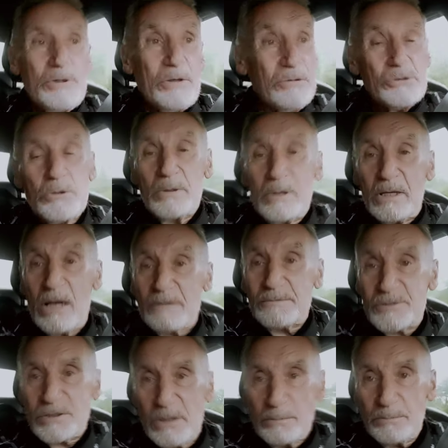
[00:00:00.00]
usually of
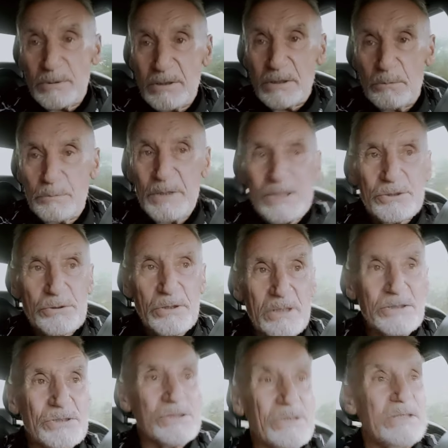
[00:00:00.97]
someone that we
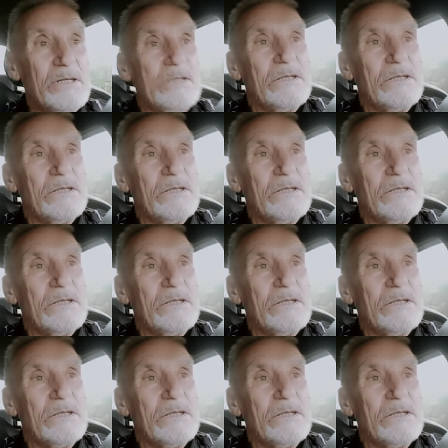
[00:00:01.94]
trust,